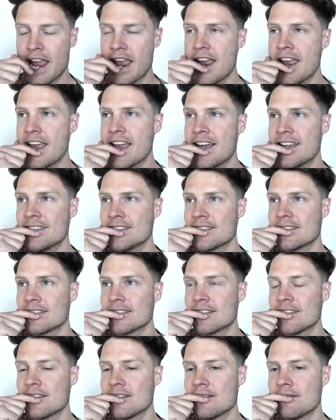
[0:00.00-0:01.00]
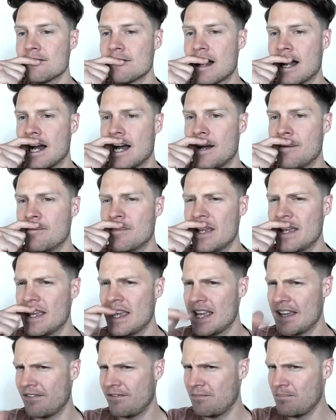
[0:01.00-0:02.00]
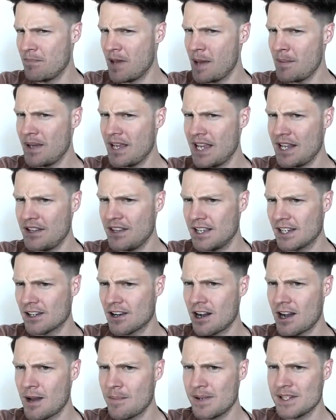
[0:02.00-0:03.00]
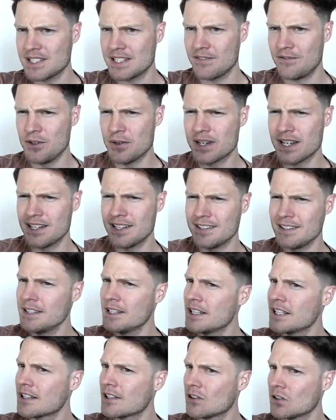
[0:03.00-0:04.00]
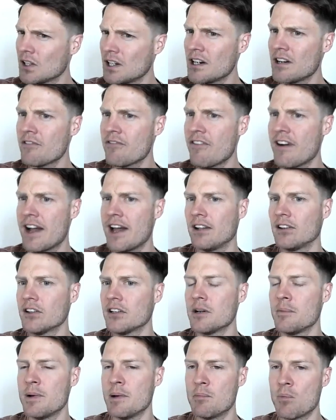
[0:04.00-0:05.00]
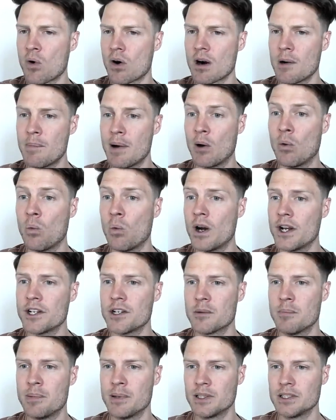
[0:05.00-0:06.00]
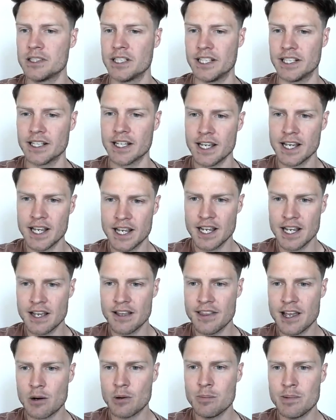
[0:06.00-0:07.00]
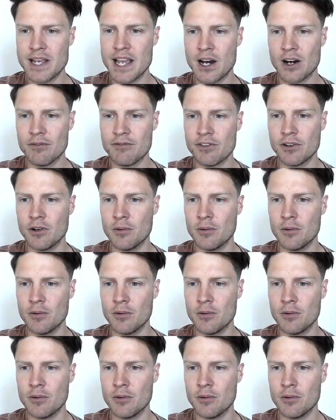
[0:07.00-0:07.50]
And if maybe in the comments, if you can clarify a little bit more about what you're building, that would be helpful.